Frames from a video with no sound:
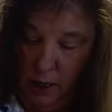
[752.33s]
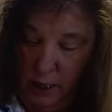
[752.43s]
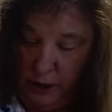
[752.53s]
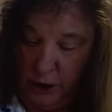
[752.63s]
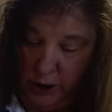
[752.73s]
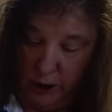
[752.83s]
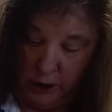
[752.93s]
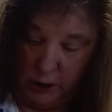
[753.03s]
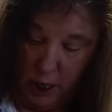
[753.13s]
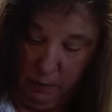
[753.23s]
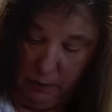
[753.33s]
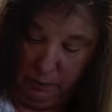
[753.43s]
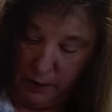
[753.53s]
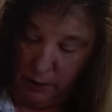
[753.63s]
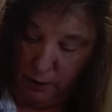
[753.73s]
I should have just got my
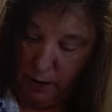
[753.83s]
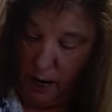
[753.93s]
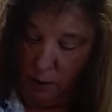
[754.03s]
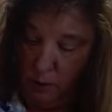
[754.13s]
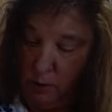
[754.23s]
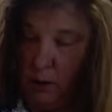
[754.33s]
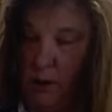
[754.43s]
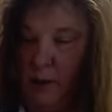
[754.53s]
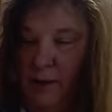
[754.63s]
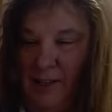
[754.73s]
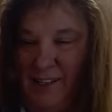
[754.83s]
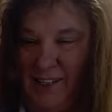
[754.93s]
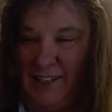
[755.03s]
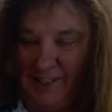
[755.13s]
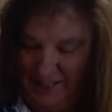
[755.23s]
blender out.
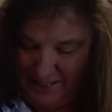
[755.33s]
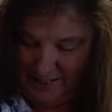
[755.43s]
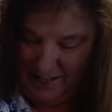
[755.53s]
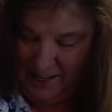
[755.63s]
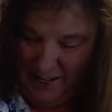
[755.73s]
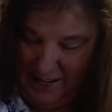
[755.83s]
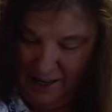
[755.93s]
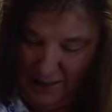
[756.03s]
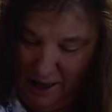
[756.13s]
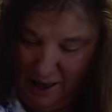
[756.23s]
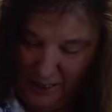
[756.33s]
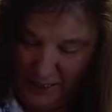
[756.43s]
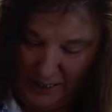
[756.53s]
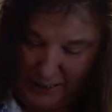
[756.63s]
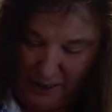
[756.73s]
A lot
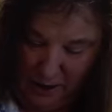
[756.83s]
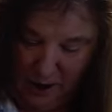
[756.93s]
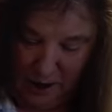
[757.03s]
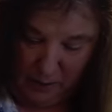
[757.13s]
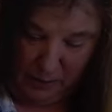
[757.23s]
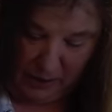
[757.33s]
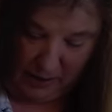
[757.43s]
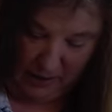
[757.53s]
easier on me.